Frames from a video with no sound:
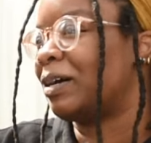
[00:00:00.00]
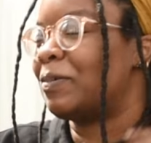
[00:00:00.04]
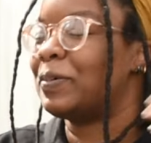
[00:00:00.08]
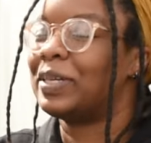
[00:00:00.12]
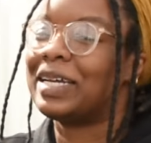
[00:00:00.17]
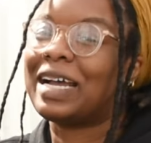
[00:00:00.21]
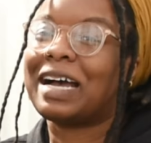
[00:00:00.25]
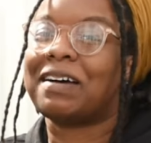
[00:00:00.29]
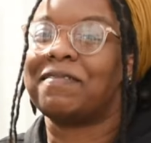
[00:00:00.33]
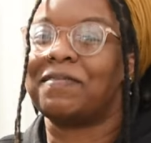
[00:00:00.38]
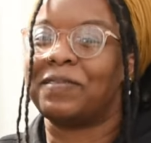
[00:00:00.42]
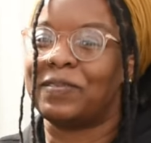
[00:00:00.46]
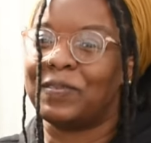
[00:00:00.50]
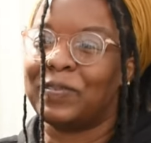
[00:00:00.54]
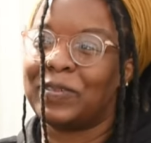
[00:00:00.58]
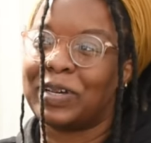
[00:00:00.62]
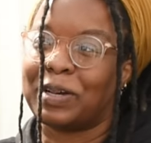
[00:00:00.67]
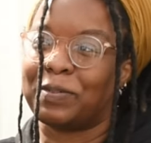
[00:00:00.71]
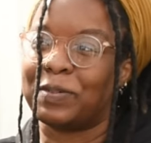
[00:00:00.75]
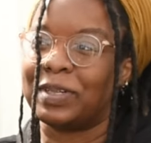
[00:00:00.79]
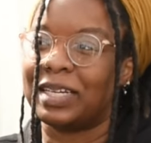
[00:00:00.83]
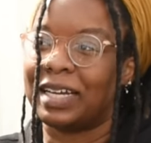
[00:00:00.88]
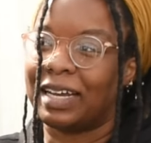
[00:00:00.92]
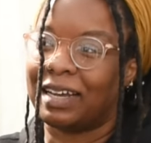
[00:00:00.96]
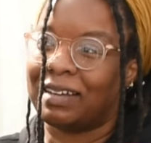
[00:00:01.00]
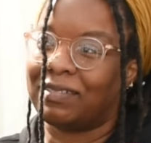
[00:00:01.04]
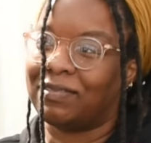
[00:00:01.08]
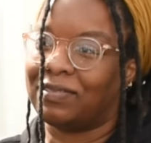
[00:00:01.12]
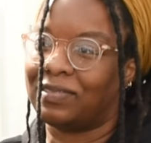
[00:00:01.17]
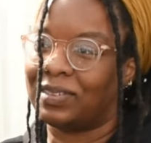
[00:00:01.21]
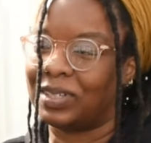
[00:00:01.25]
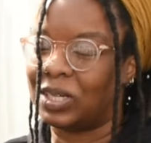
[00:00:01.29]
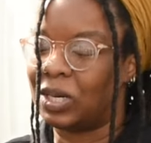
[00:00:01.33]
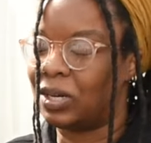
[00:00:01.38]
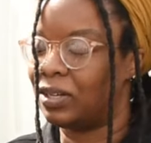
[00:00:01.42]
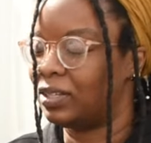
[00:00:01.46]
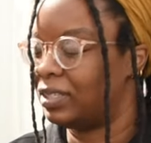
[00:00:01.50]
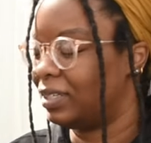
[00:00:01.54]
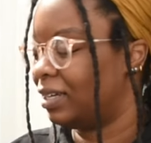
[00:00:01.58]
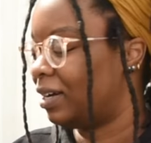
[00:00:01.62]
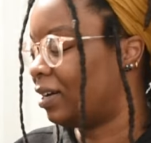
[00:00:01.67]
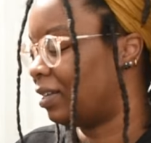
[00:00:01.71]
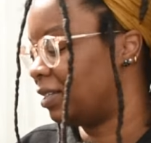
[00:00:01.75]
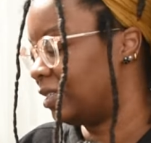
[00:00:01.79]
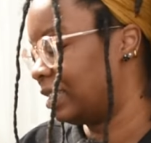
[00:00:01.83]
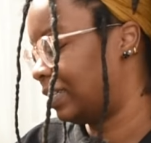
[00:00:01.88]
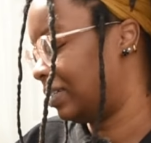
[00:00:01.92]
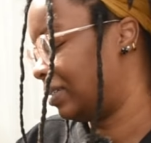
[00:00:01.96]
to have
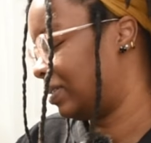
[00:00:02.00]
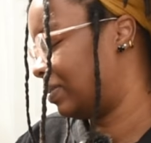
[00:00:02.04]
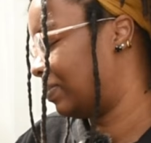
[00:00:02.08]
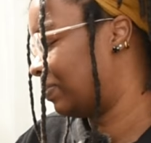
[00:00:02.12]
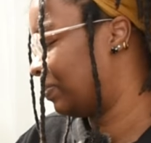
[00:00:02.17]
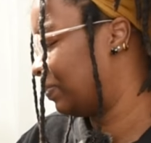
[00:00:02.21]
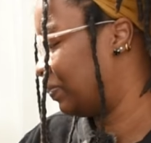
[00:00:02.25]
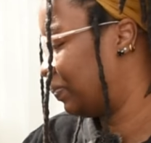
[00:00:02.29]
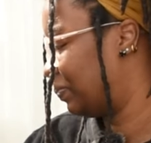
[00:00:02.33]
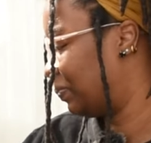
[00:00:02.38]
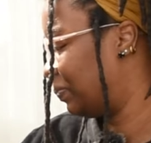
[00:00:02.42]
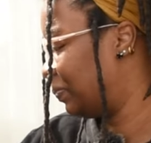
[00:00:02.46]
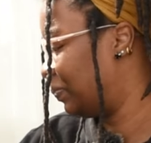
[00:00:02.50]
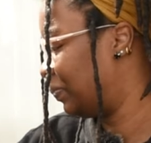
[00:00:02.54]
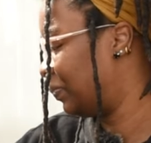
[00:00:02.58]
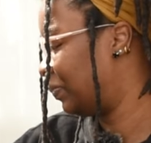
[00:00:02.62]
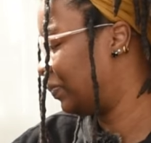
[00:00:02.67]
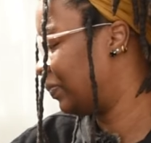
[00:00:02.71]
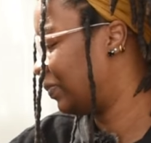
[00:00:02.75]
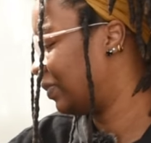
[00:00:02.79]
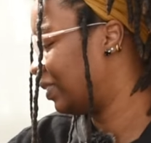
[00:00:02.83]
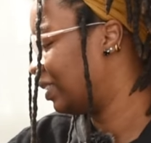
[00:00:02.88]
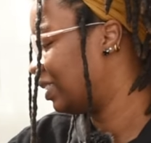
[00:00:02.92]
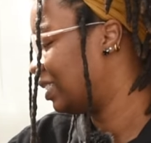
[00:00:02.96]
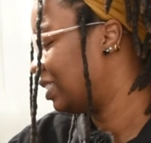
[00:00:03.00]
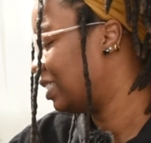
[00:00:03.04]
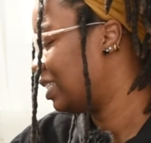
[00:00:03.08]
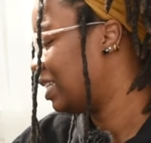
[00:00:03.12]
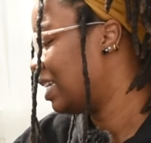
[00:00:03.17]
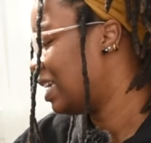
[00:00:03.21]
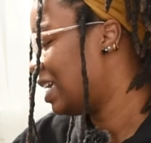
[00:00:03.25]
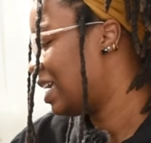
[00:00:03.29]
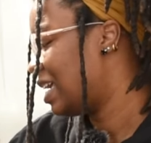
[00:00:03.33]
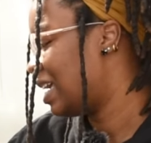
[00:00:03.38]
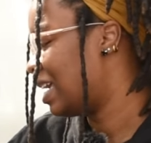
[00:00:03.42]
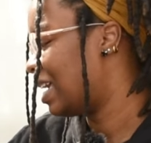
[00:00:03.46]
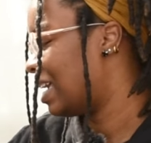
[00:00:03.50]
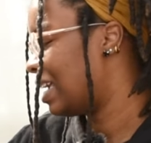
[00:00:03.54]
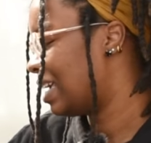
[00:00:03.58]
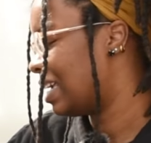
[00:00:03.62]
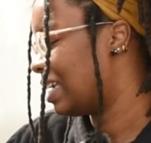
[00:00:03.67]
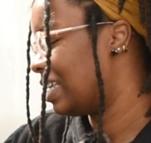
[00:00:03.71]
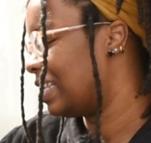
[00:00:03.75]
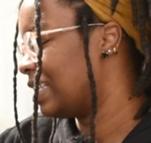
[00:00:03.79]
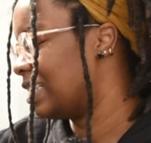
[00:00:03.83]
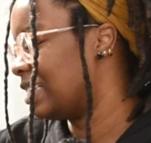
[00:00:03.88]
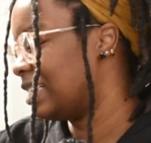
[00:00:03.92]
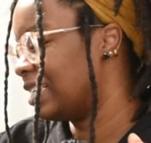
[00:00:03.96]
all that.
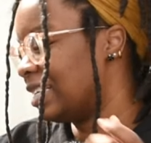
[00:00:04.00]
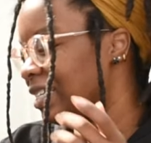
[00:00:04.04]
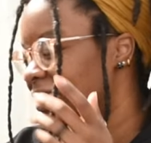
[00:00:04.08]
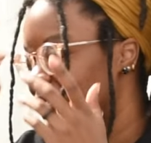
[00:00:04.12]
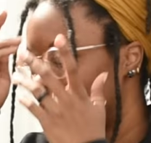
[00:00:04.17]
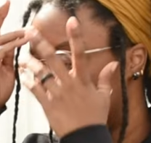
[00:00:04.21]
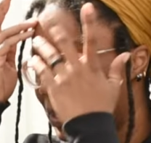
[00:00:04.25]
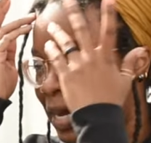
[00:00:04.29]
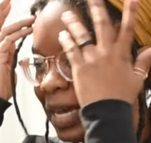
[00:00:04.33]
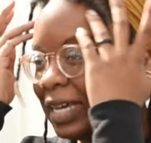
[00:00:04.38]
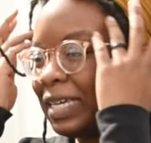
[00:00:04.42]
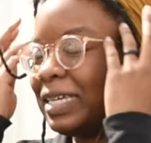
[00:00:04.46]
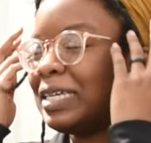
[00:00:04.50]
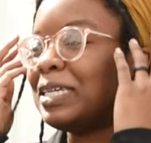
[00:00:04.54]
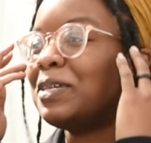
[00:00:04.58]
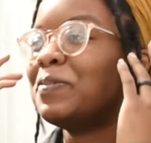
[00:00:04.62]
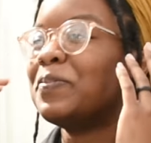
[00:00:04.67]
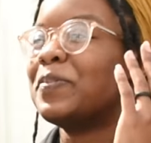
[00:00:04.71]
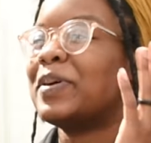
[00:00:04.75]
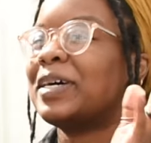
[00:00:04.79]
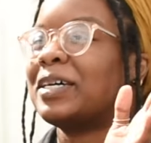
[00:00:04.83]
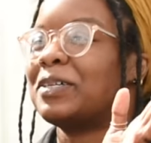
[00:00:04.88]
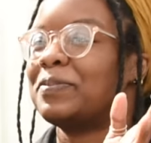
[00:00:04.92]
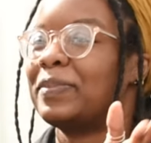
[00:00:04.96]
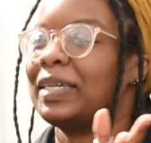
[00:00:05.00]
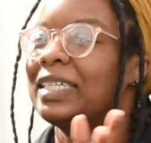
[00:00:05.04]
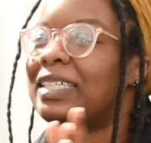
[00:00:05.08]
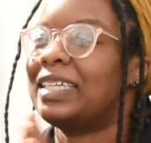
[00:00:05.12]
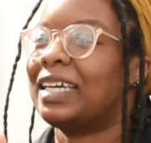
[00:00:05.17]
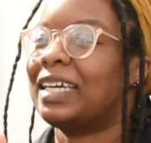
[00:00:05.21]
And so I emailed my